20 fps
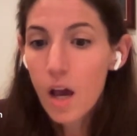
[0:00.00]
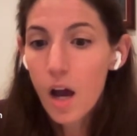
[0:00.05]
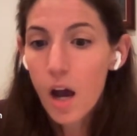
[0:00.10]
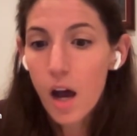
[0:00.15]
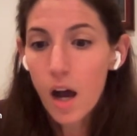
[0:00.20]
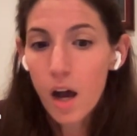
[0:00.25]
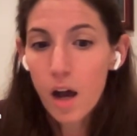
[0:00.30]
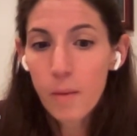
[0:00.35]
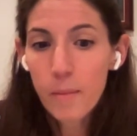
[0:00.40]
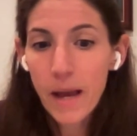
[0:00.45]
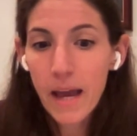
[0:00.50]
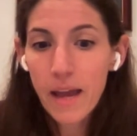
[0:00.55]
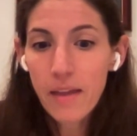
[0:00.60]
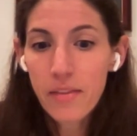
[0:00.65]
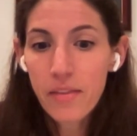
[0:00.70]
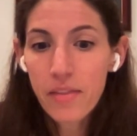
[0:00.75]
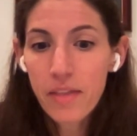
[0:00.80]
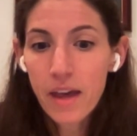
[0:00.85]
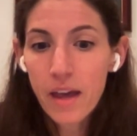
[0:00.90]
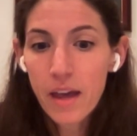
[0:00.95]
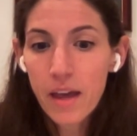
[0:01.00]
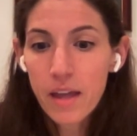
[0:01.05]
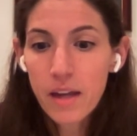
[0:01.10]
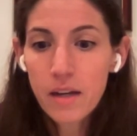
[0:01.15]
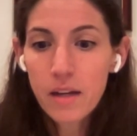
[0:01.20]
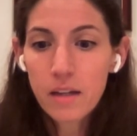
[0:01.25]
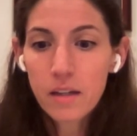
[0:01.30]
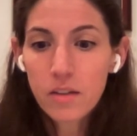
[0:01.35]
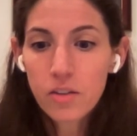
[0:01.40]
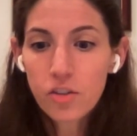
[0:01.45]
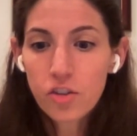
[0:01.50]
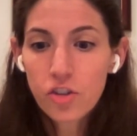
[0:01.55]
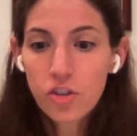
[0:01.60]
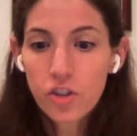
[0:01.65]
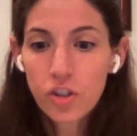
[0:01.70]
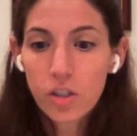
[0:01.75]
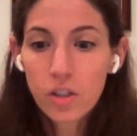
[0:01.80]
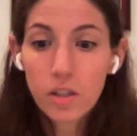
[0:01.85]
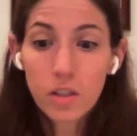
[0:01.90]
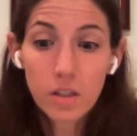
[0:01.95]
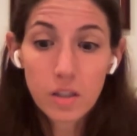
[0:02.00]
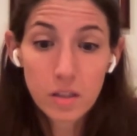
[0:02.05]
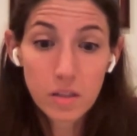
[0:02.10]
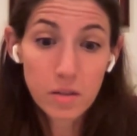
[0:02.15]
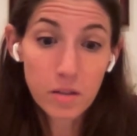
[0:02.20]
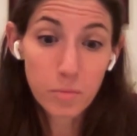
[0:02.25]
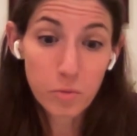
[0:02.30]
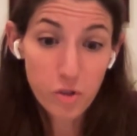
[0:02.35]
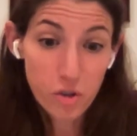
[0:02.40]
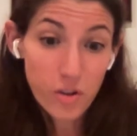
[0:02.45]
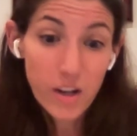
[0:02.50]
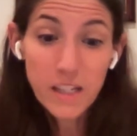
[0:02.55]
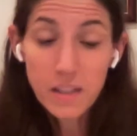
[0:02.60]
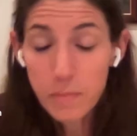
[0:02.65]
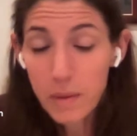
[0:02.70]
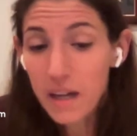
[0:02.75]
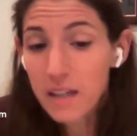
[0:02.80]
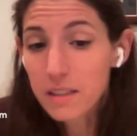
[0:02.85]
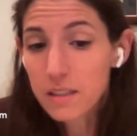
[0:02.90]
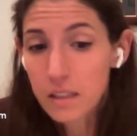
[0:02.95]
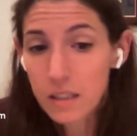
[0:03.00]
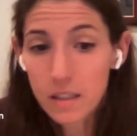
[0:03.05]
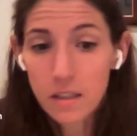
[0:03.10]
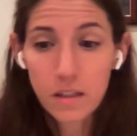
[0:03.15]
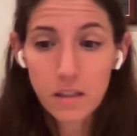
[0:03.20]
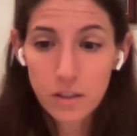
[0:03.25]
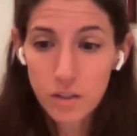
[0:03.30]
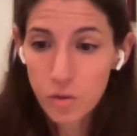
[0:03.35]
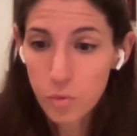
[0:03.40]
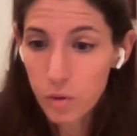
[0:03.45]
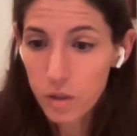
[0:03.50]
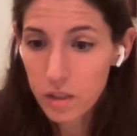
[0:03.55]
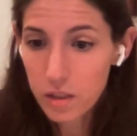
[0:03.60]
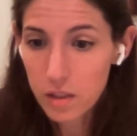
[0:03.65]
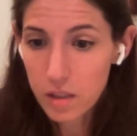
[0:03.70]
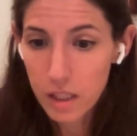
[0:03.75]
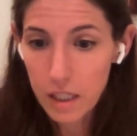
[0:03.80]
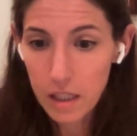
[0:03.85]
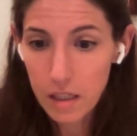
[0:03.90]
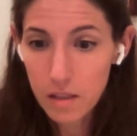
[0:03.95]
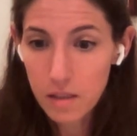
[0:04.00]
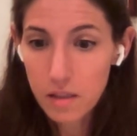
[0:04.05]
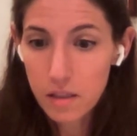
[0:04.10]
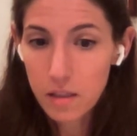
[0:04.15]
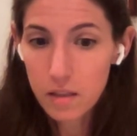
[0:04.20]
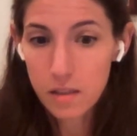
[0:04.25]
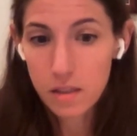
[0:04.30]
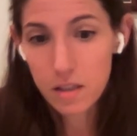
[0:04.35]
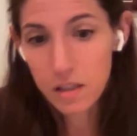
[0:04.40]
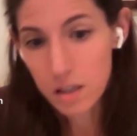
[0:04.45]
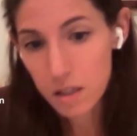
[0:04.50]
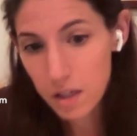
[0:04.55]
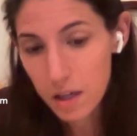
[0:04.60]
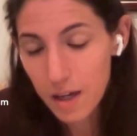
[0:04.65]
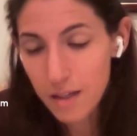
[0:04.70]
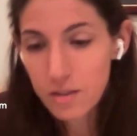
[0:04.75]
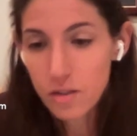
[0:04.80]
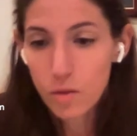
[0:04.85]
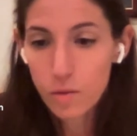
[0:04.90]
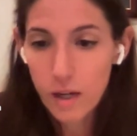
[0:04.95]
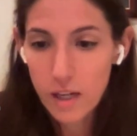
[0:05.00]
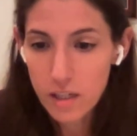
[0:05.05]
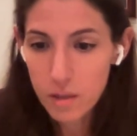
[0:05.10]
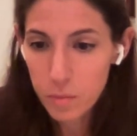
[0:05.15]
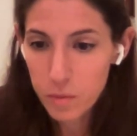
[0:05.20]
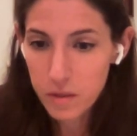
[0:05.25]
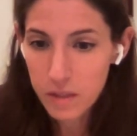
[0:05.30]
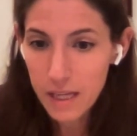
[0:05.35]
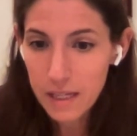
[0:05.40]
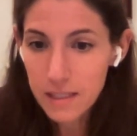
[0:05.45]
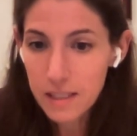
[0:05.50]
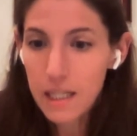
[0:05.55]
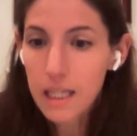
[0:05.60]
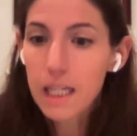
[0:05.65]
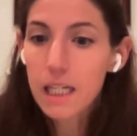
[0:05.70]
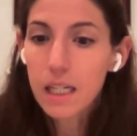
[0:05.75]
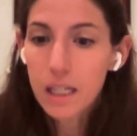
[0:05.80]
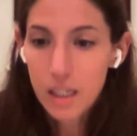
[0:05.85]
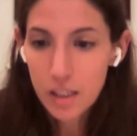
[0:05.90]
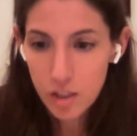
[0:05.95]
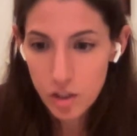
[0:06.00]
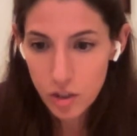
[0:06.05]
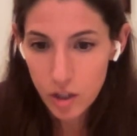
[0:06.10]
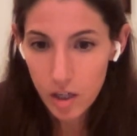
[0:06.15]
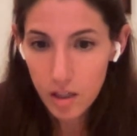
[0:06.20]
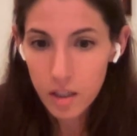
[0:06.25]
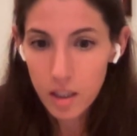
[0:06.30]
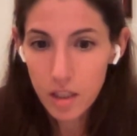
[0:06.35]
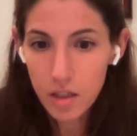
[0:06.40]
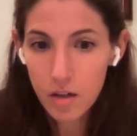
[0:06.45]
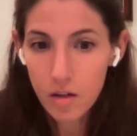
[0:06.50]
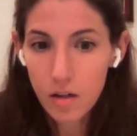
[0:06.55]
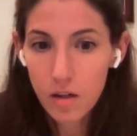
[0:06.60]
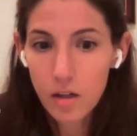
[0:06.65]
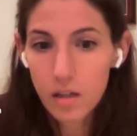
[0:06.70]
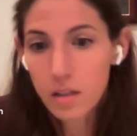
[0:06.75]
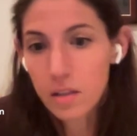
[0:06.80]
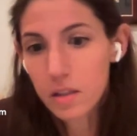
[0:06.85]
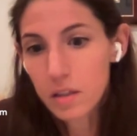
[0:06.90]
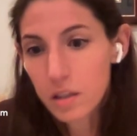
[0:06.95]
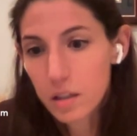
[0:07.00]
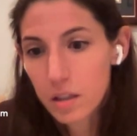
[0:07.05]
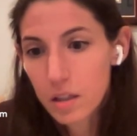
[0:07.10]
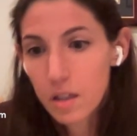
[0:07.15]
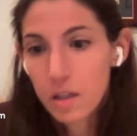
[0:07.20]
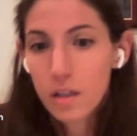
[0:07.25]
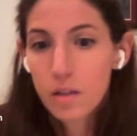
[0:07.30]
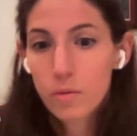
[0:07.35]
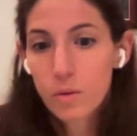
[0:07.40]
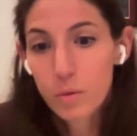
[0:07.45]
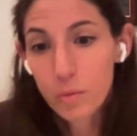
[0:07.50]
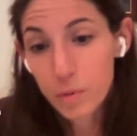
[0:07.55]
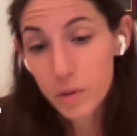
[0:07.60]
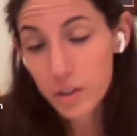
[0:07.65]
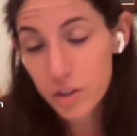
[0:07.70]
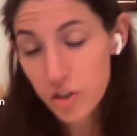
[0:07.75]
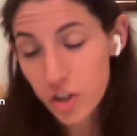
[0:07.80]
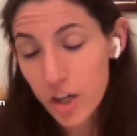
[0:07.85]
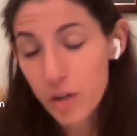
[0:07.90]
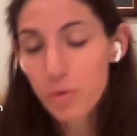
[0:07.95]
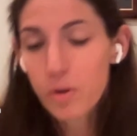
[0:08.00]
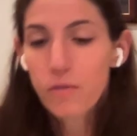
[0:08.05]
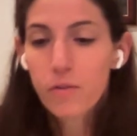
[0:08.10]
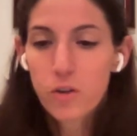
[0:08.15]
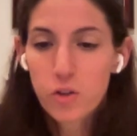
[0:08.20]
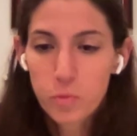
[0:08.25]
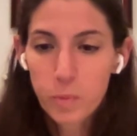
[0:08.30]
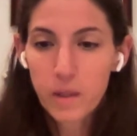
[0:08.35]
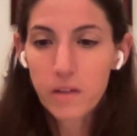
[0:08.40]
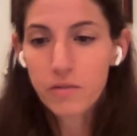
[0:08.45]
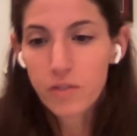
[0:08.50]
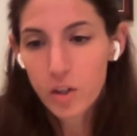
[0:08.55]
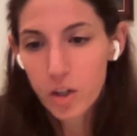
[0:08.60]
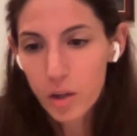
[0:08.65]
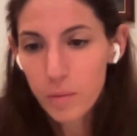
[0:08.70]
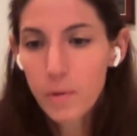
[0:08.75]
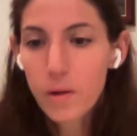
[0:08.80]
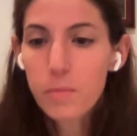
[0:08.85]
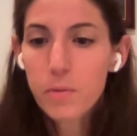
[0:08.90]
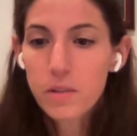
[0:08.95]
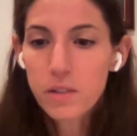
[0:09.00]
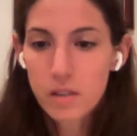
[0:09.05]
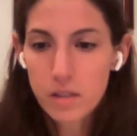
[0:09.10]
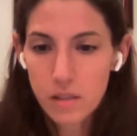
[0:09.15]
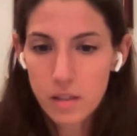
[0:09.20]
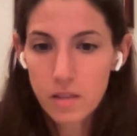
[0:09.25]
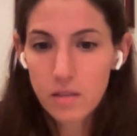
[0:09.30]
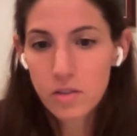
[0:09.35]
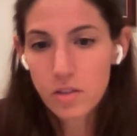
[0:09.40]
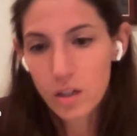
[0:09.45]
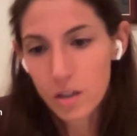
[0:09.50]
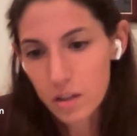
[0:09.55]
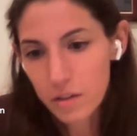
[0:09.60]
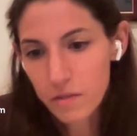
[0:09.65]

And then she is trespassing on Tuan's land because he has the right to possess it starting on, well, really January 1st, but for her purposes, starting